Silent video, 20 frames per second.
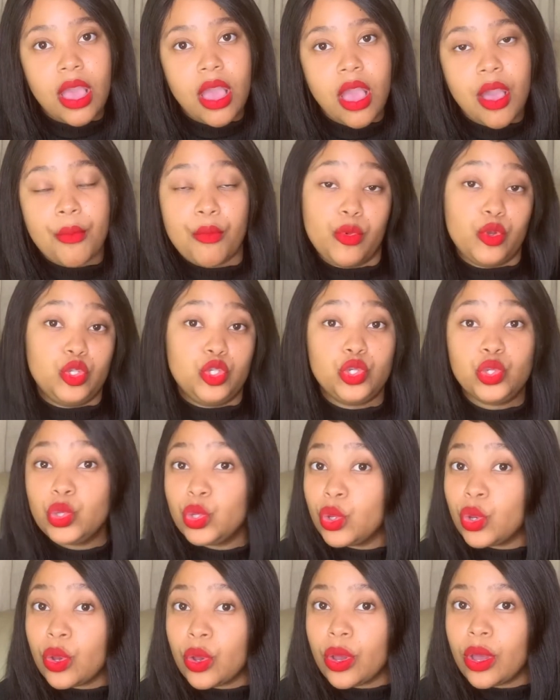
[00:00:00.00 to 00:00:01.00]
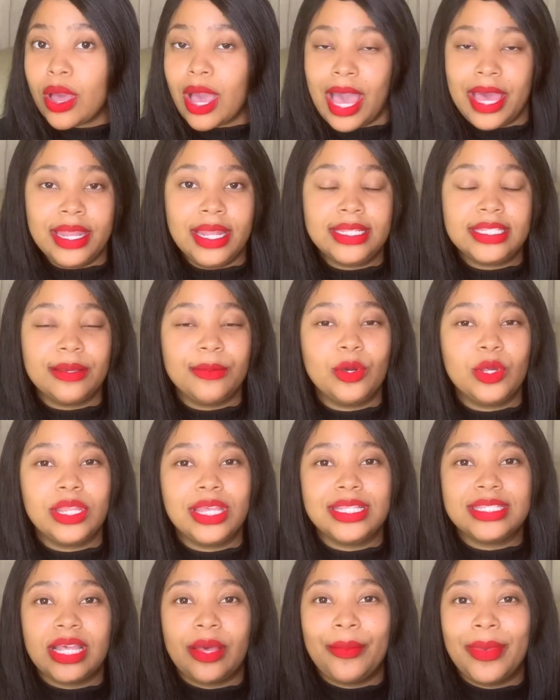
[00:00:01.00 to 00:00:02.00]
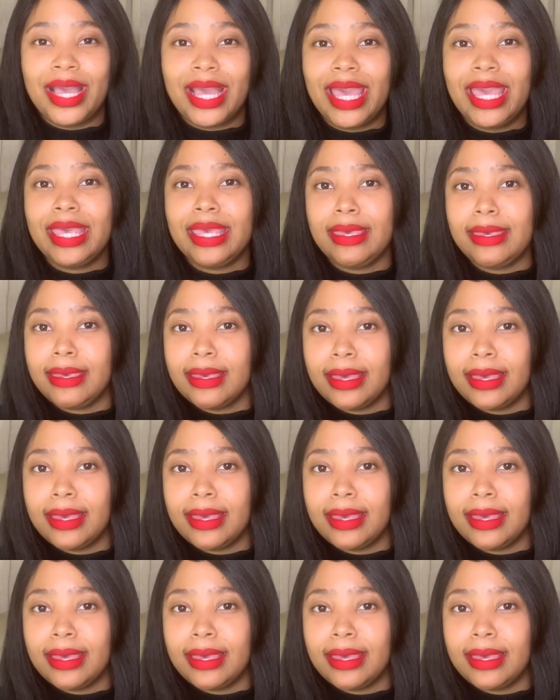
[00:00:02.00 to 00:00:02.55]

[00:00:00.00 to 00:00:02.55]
motho, anata about get my gain.